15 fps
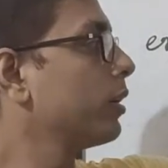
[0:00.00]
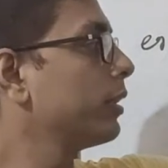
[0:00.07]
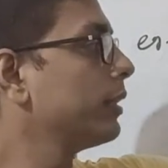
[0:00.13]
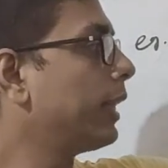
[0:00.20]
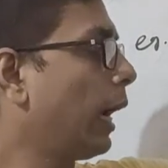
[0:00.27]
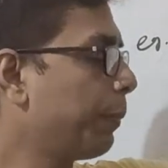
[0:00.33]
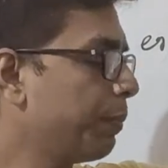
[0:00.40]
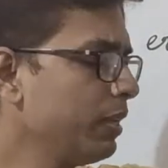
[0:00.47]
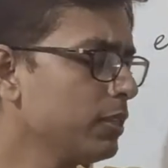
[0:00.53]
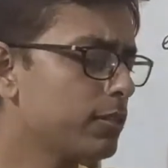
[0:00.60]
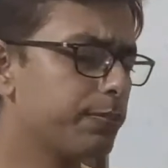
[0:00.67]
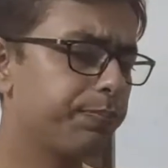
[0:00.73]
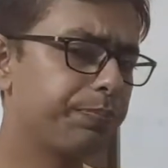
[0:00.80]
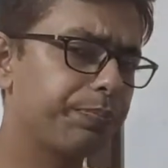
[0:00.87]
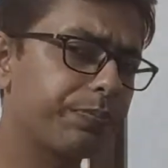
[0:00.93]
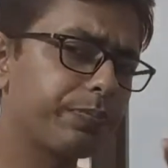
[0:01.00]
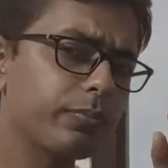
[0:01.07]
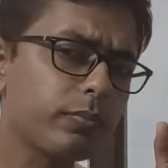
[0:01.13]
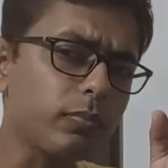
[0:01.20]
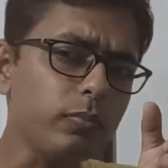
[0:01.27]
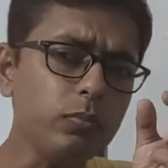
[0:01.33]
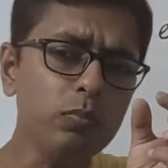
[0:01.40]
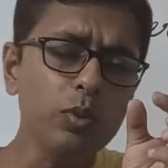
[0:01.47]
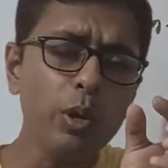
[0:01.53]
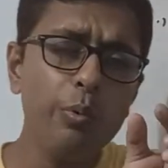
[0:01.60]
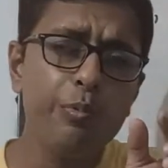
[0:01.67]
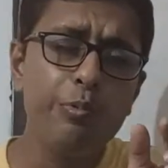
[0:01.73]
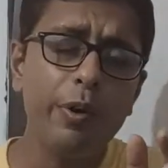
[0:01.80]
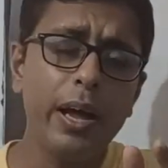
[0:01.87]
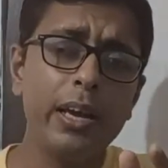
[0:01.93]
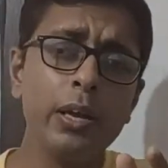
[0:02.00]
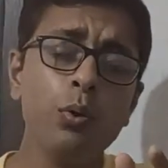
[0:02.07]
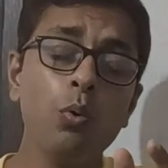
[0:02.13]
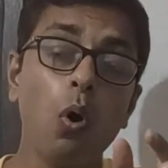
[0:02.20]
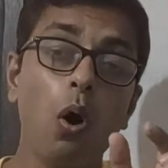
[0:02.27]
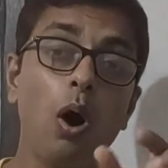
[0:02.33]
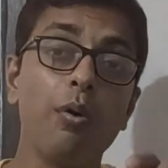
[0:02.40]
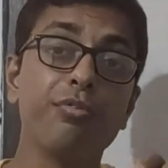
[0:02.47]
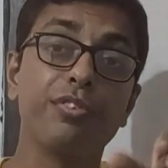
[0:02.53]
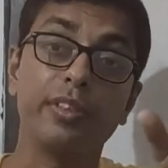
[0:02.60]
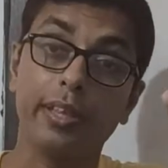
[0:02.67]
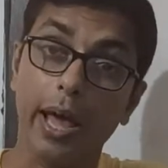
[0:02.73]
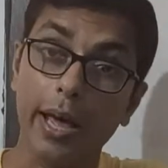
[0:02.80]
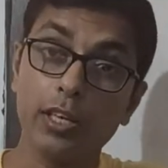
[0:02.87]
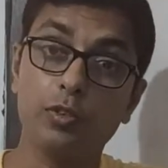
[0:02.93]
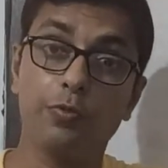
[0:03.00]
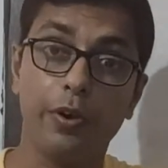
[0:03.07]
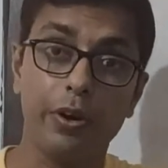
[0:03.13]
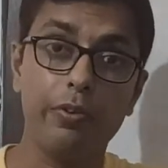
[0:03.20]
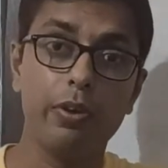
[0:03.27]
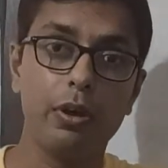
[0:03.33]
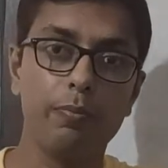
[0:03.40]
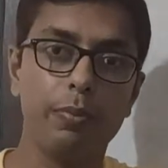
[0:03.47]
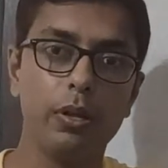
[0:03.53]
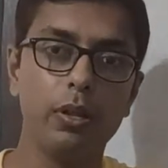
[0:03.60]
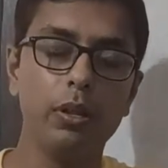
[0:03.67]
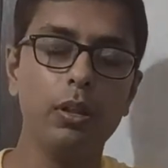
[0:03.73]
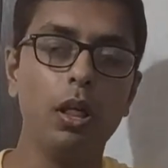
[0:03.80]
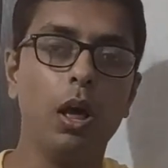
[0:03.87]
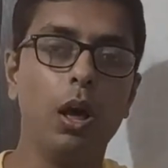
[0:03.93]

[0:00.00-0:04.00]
That means value of that variable